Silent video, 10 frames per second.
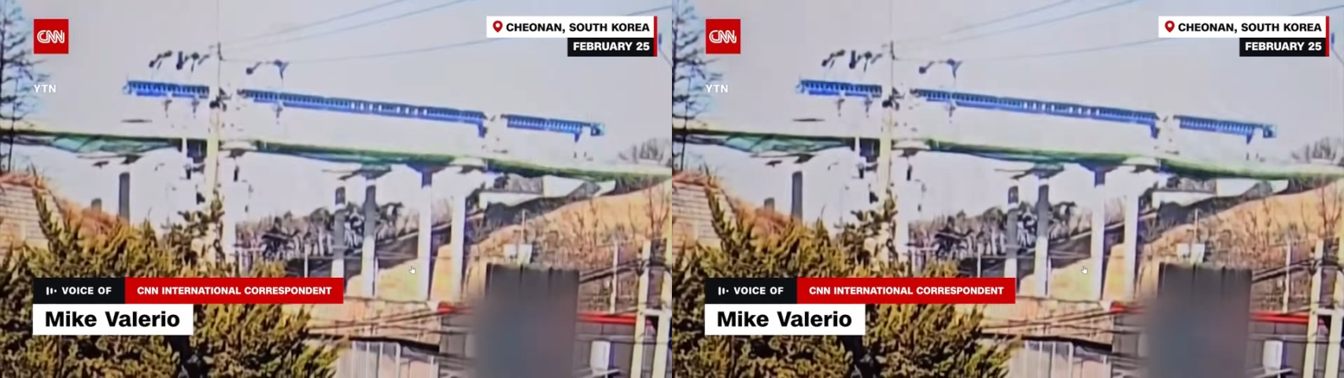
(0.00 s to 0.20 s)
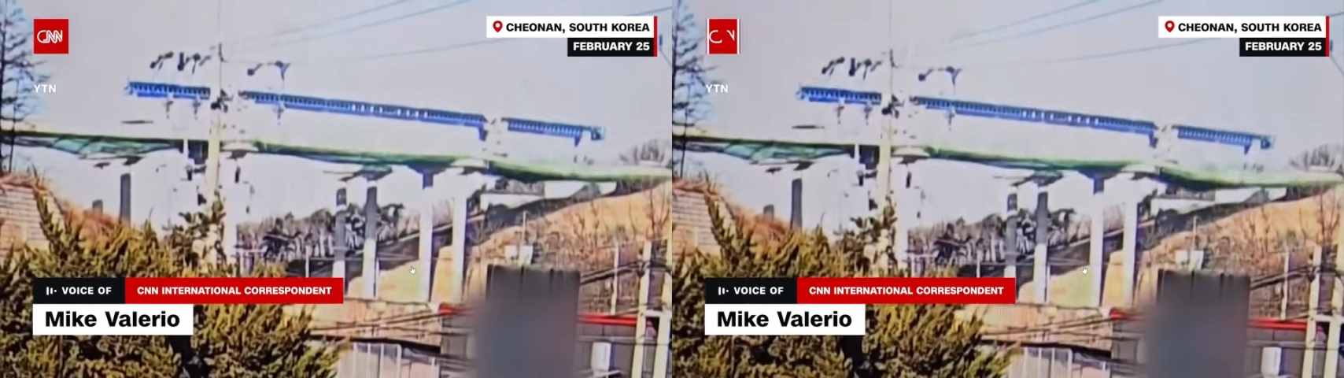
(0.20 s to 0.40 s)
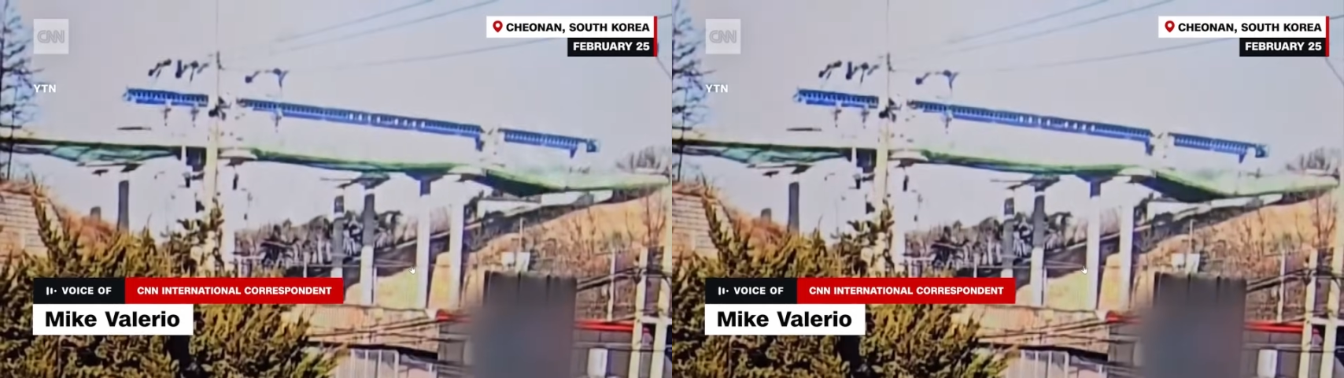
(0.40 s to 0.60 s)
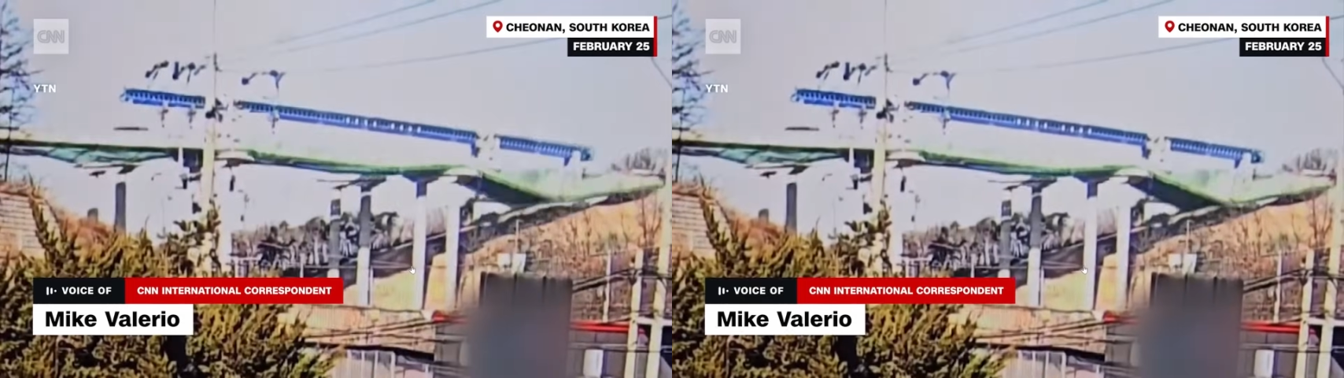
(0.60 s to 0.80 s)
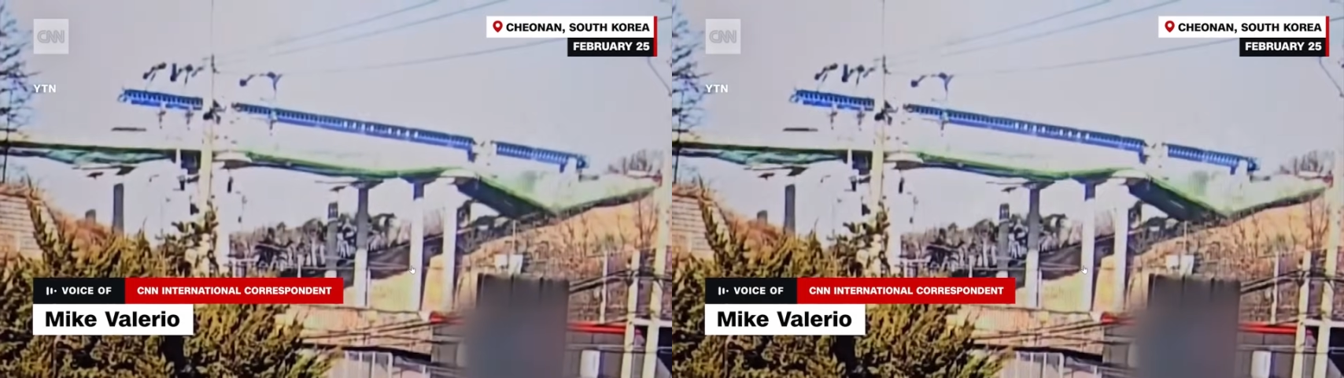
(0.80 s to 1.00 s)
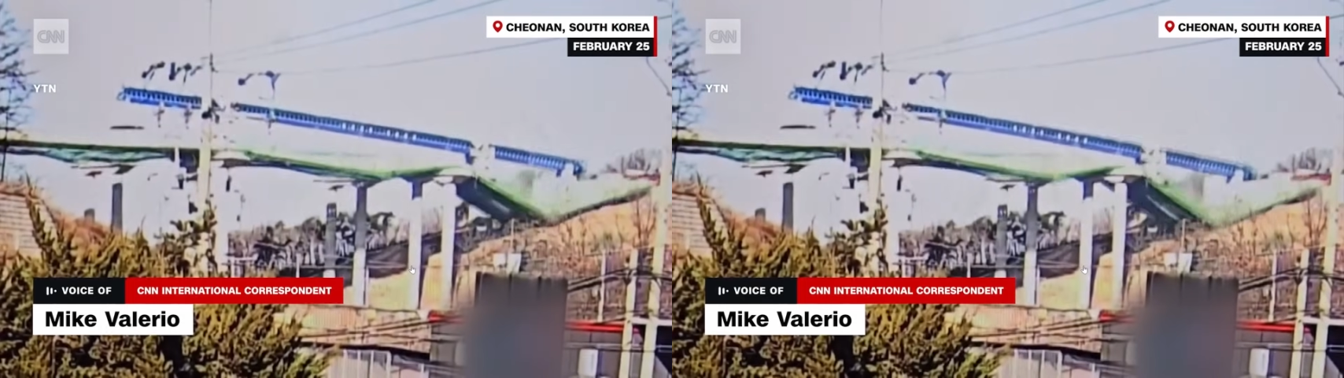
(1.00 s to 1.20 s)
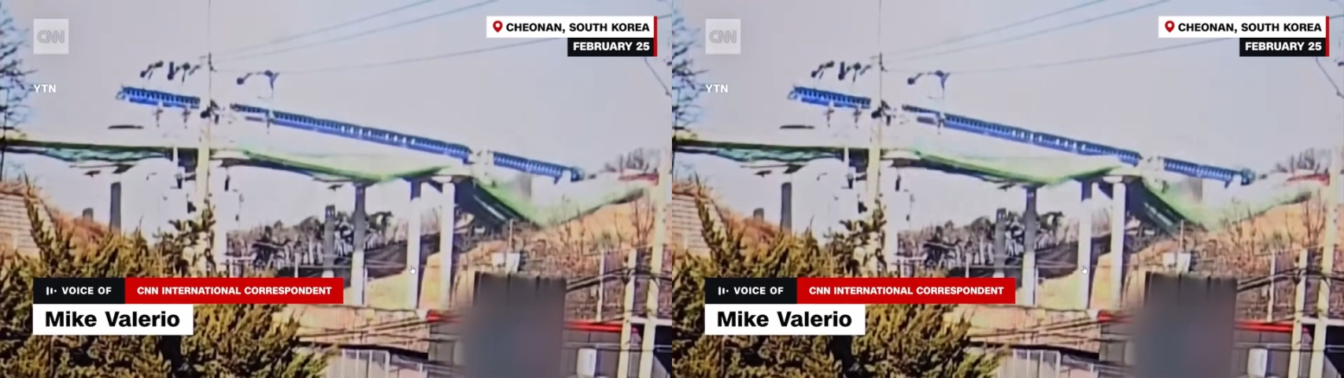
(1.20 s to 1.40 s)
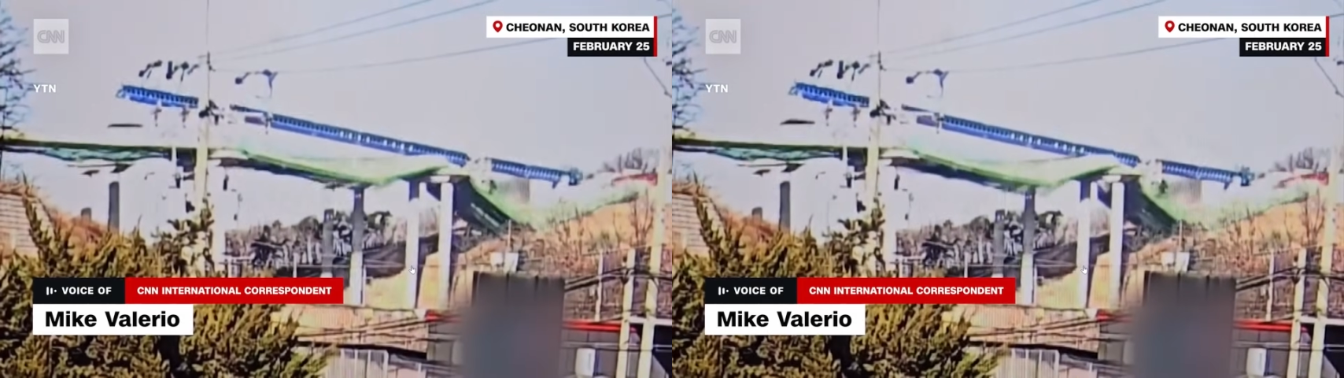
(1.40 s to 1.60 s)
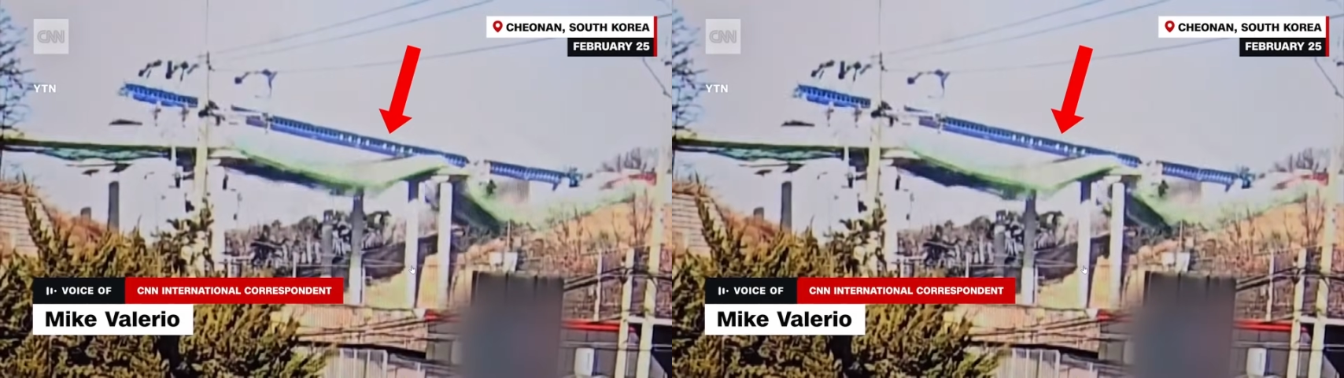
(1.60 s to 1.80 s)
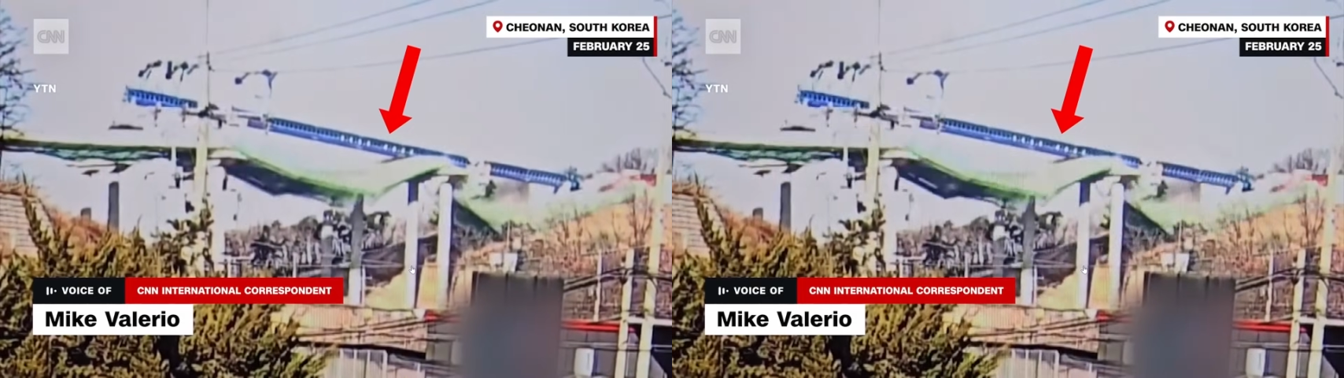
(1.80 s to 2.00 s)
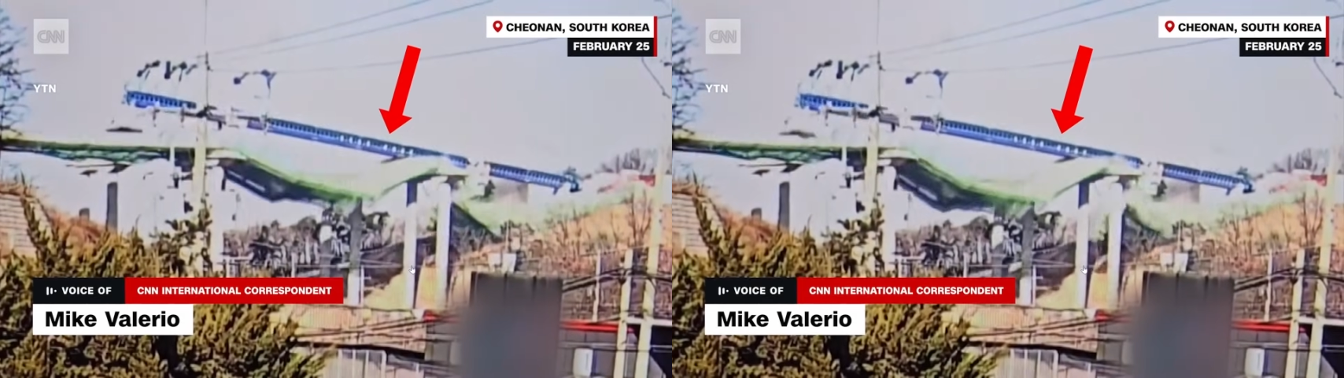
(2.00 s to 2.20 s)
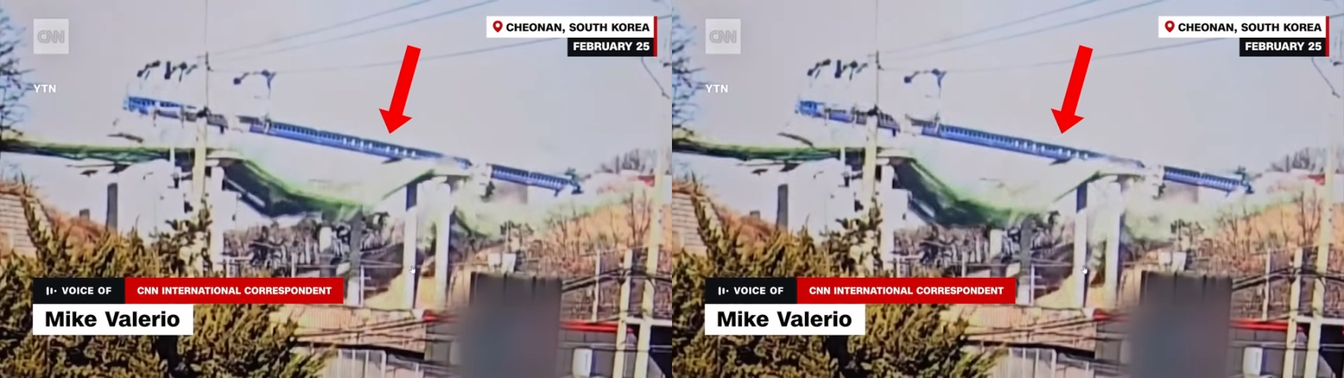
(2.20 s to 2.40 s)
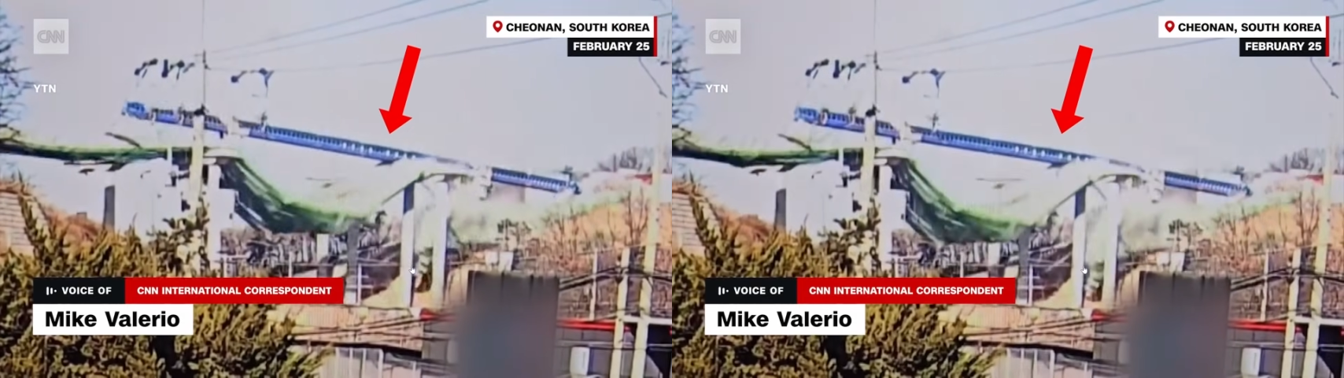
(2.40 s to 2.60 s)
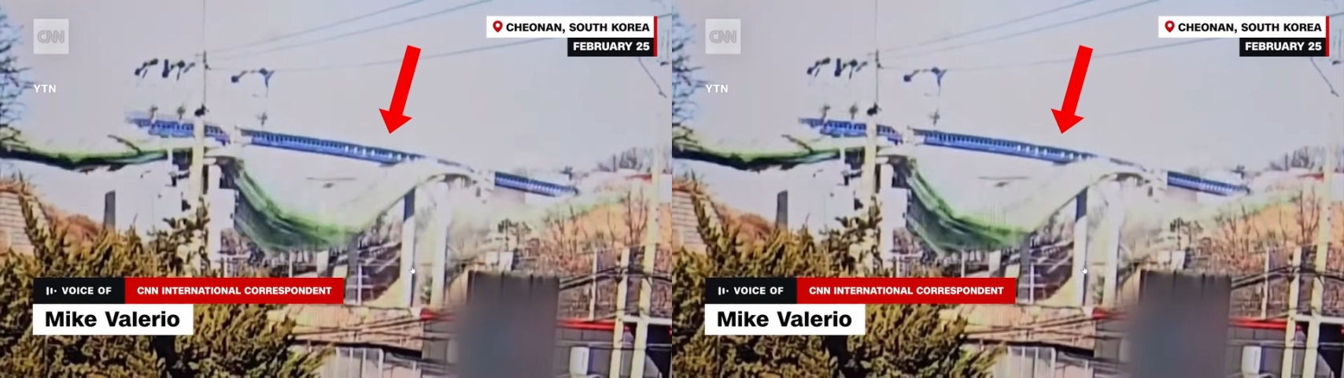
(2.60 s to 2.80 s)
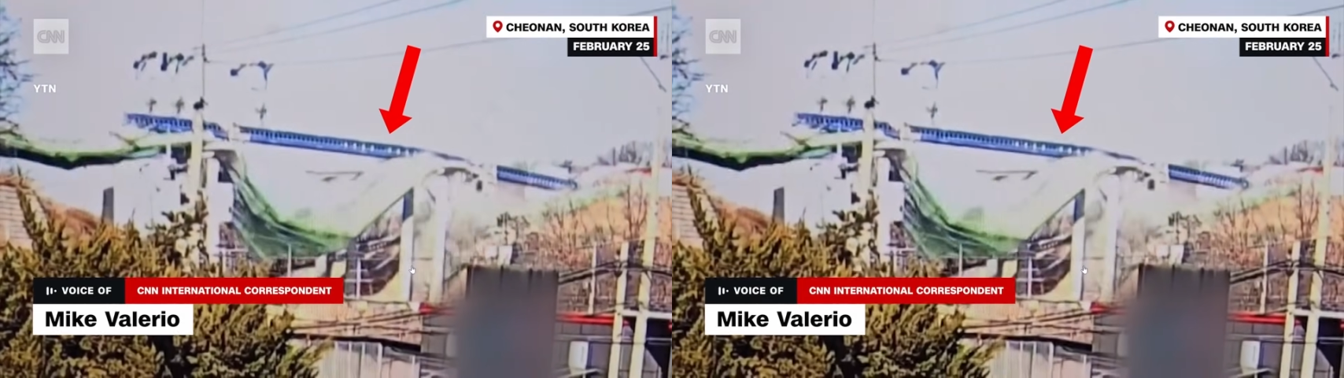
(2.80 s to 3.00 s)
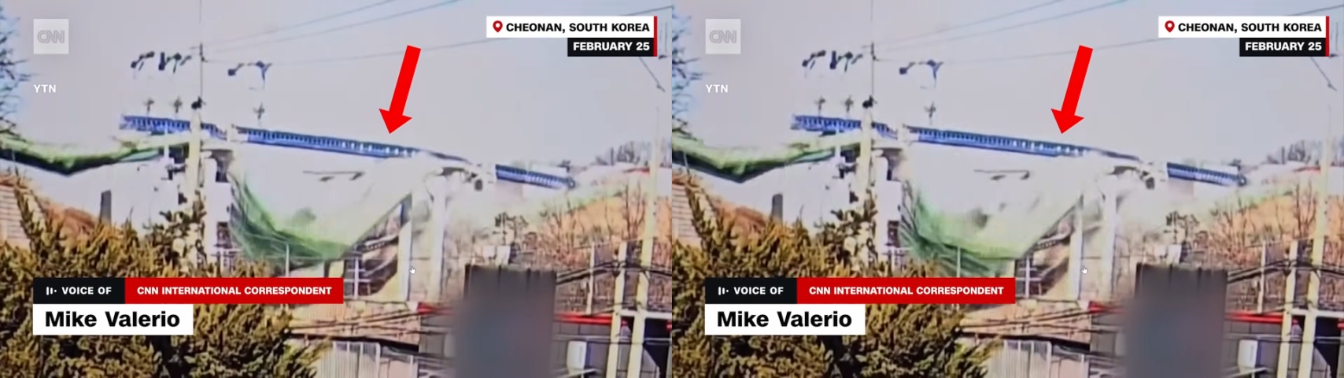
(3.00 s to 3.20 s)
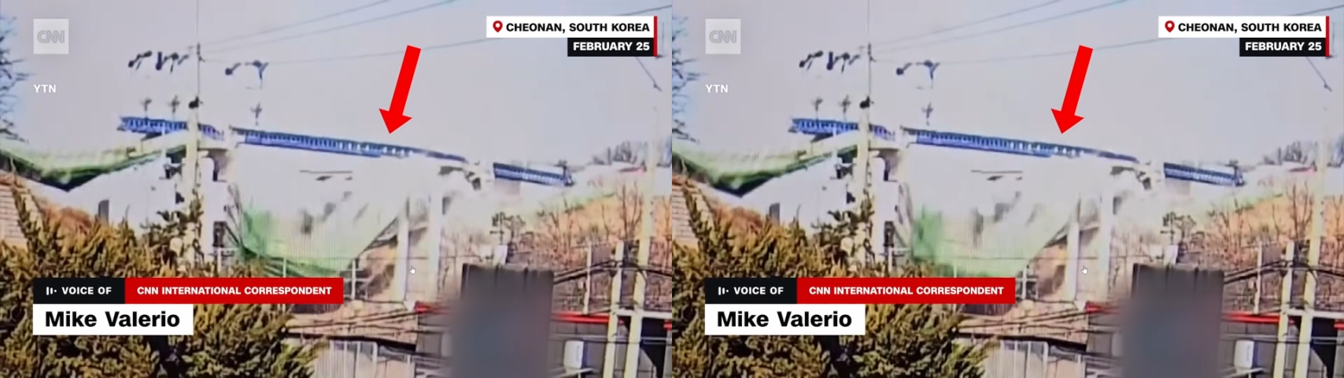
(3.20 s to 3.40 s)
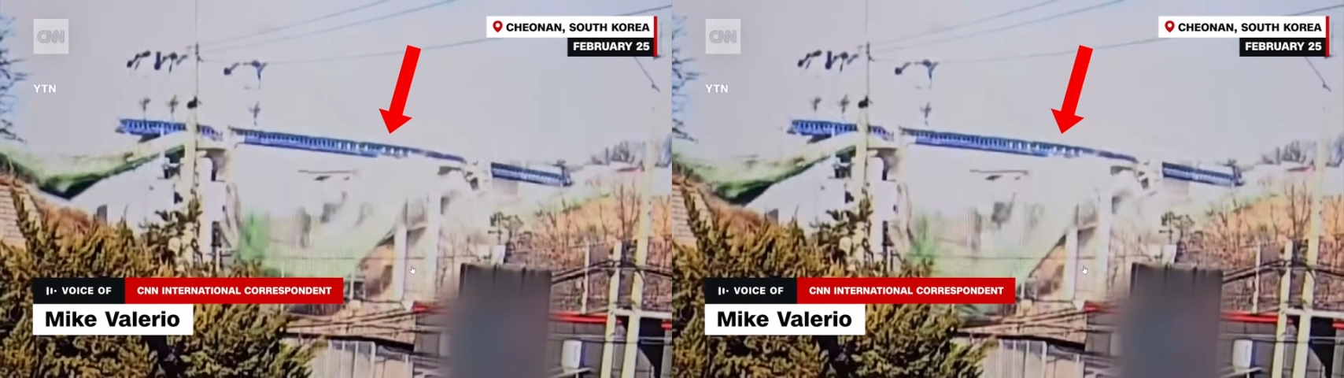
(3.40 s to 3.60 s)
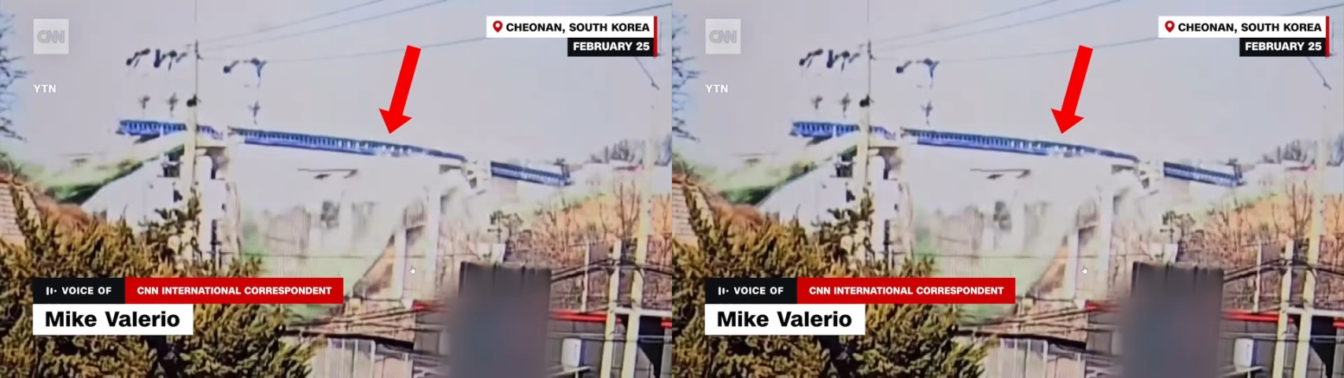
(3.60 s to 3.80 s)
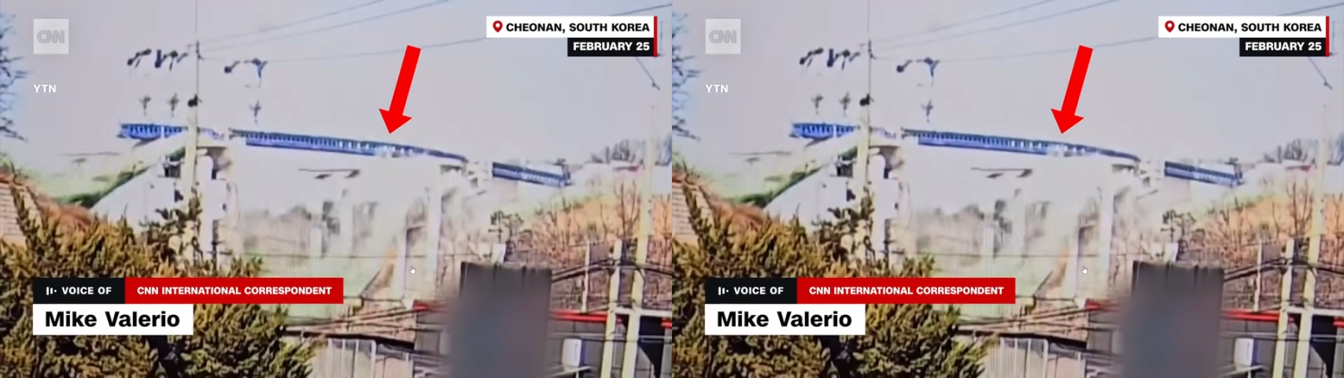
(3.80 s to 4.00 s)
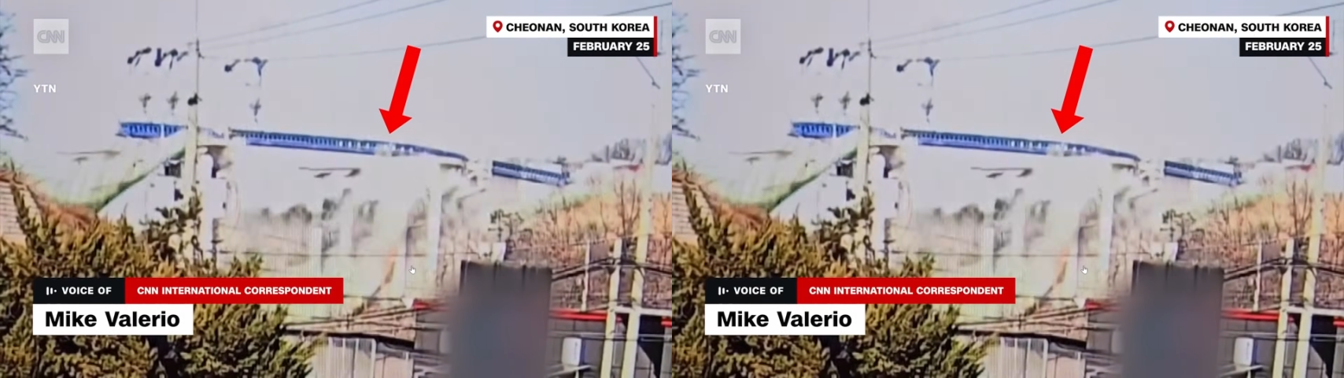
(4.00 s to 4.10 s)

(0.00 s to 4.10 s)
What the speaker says: No face is visible, so there are no lips to read.